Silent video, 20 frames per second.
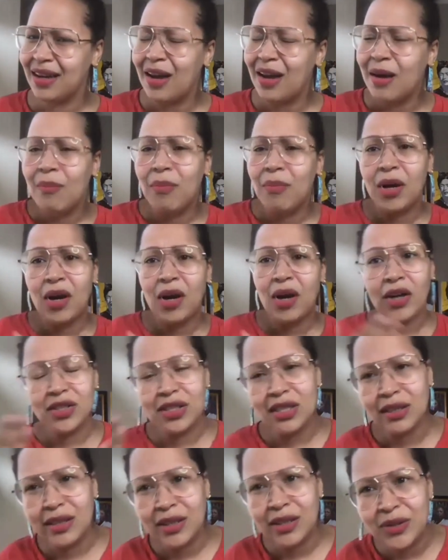but our
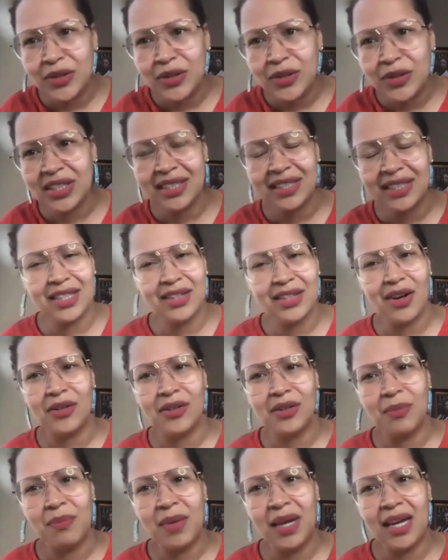solutions and our
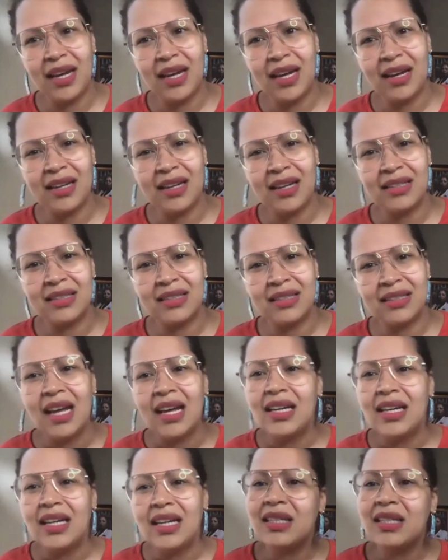demands
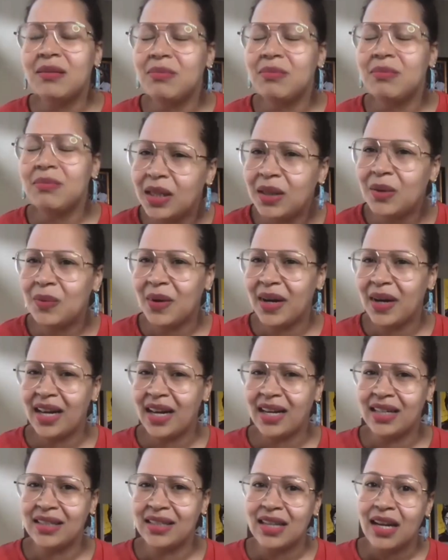is in many
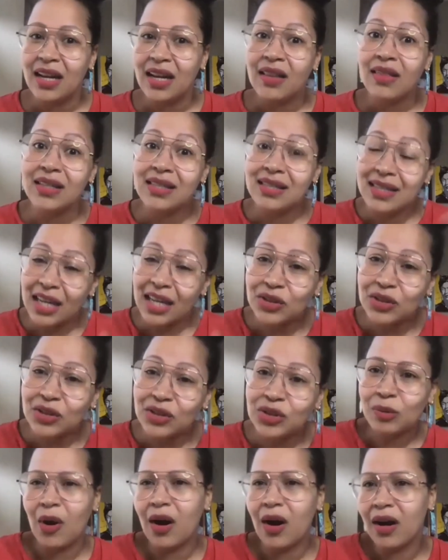ways the central
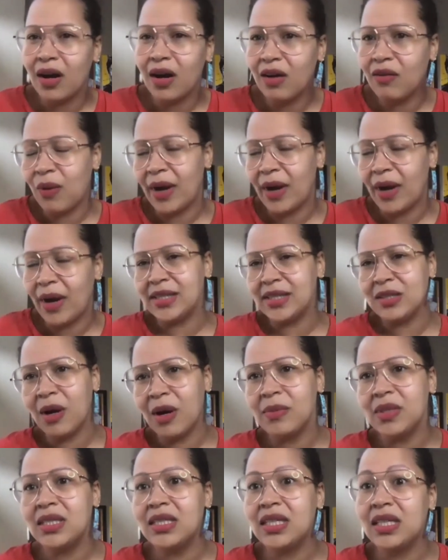part of white
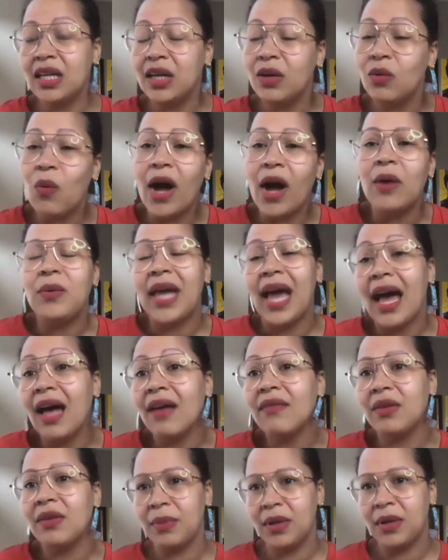supremacy, and why we
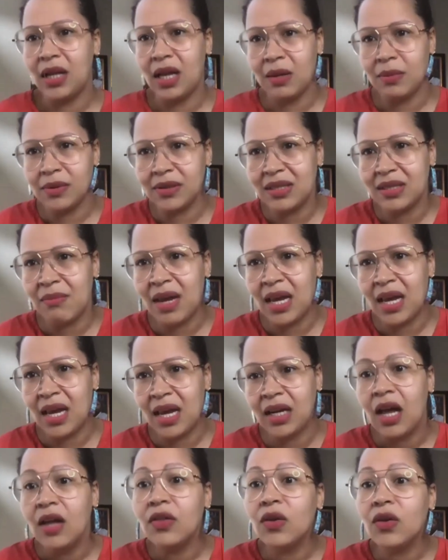haven't been able to make
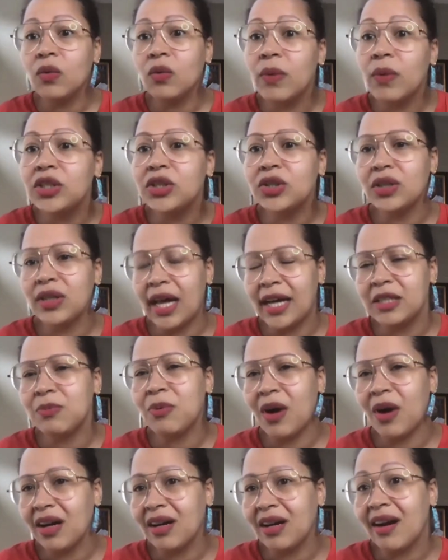the racialized
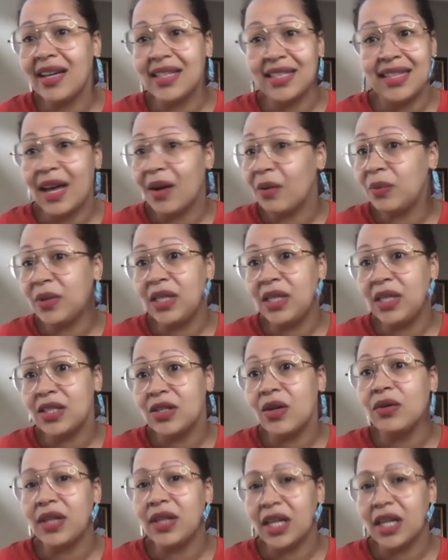progress that we
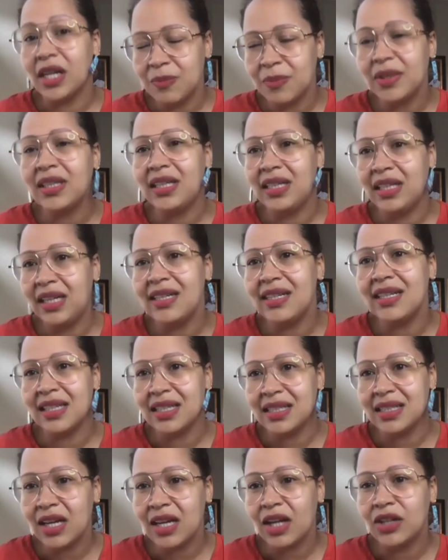so desperately need in
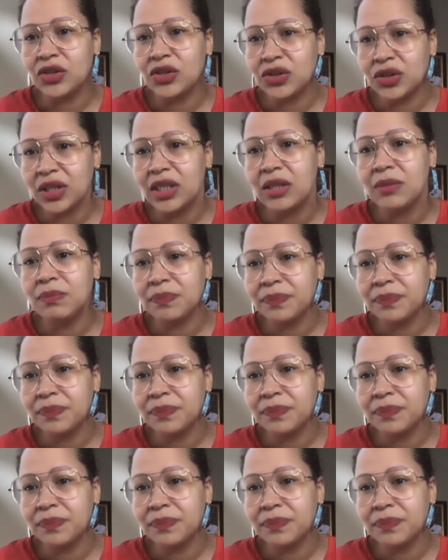this country.